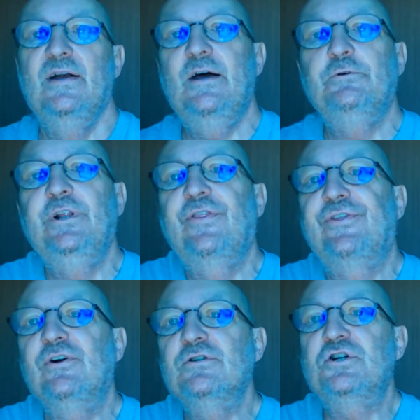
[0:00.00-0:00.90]
Now, in the
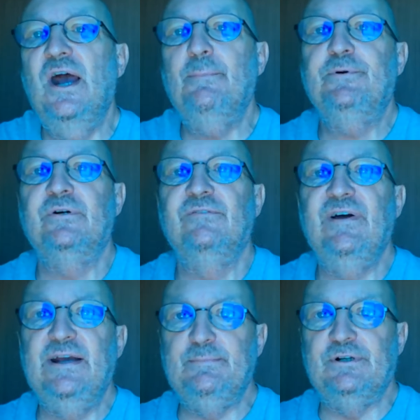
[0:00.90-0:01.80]
third chapter of
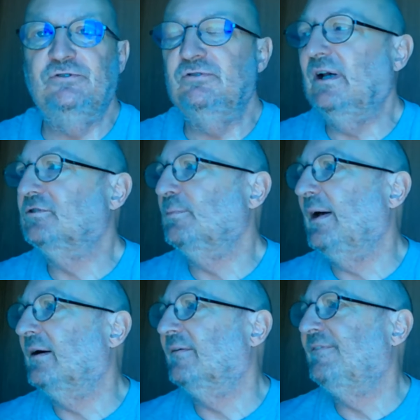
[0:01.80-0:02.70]
Amos, as a
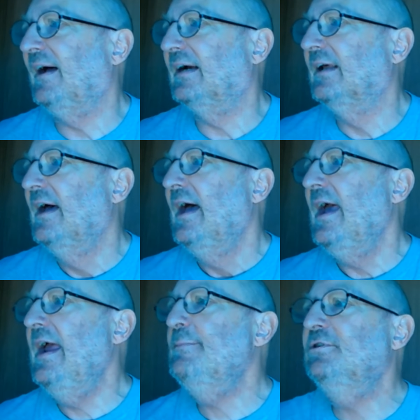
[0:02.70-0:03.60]
matter of fact,
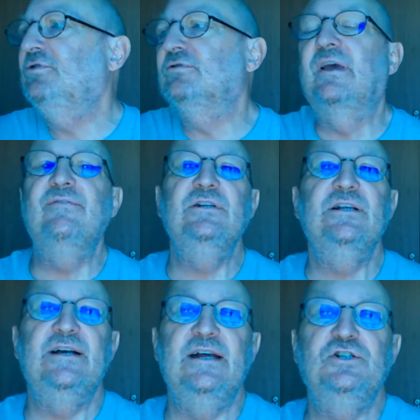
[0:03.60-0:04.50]
Amos is giving
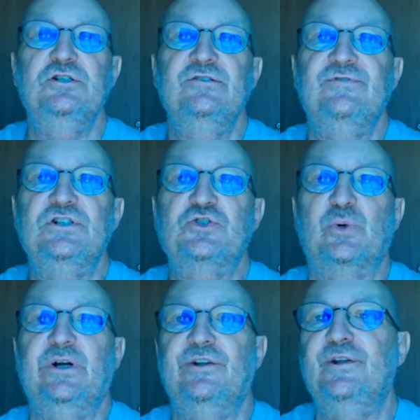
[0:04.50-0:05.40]
the nation of
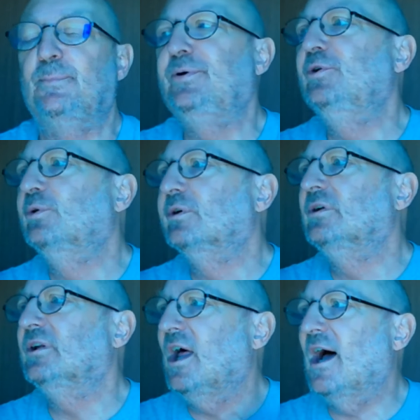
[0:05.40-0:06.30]
Israel the pure
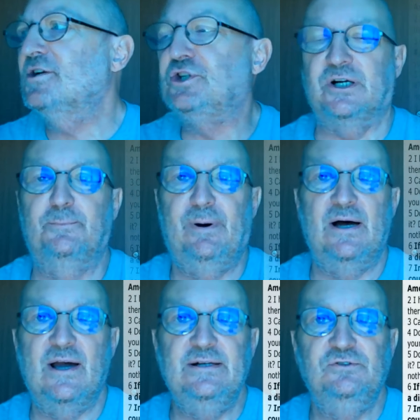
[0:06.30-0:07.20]
logic
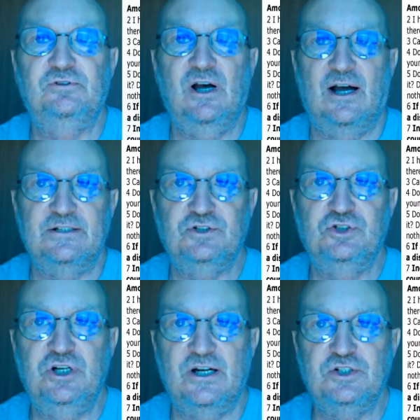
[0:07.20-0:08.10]
behind God's
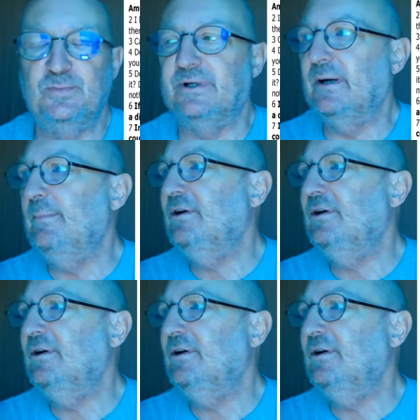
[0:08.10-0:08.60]
judgment. I'm